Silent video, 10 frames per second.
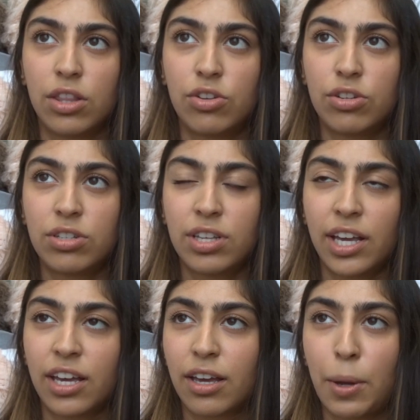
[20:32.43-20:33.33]
just
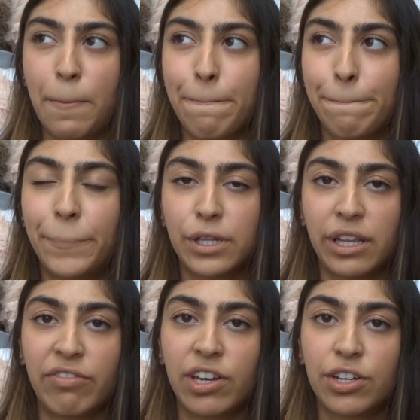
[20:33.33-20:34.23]
like
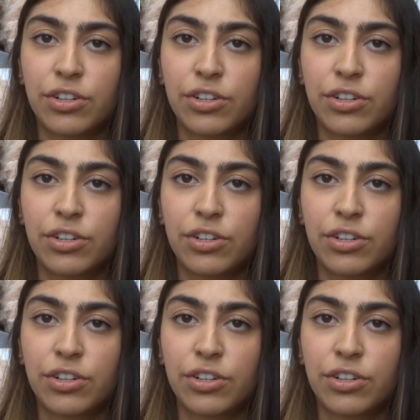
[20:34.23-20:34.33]
believing in